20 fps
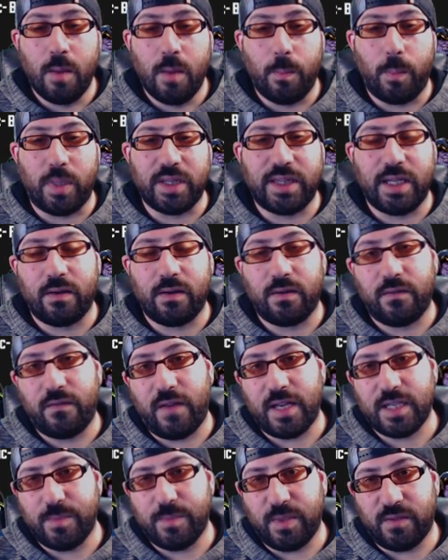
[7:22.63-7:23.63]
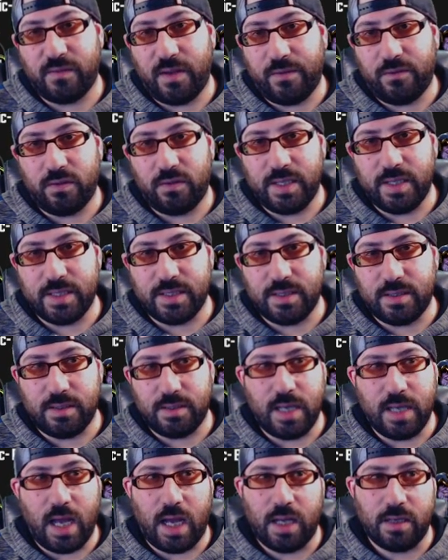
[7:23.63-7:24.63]
but their investment level is
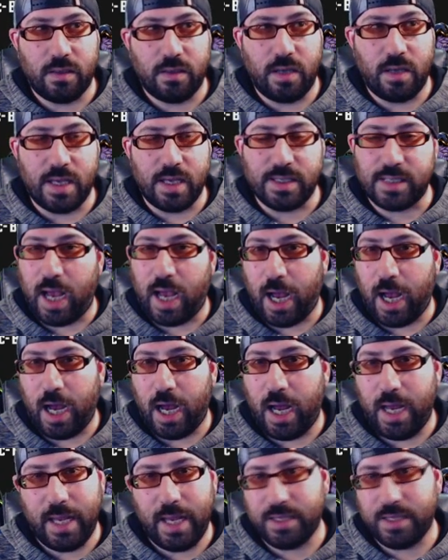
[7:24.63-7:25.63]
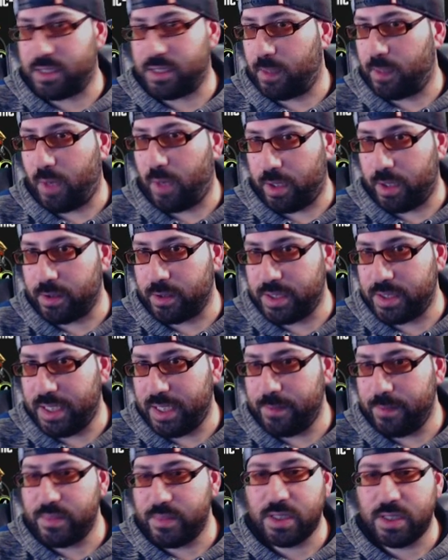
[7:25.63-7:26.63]
not as high as some other
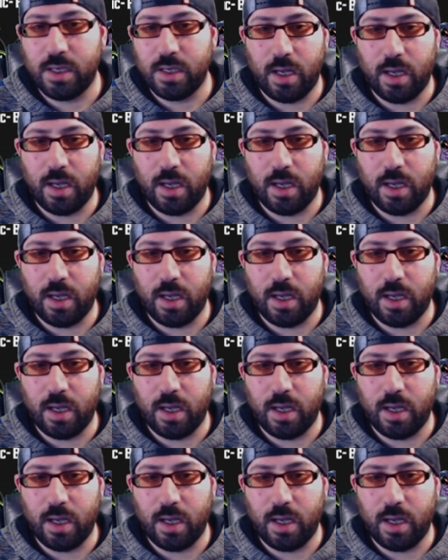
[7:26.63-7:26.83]
teams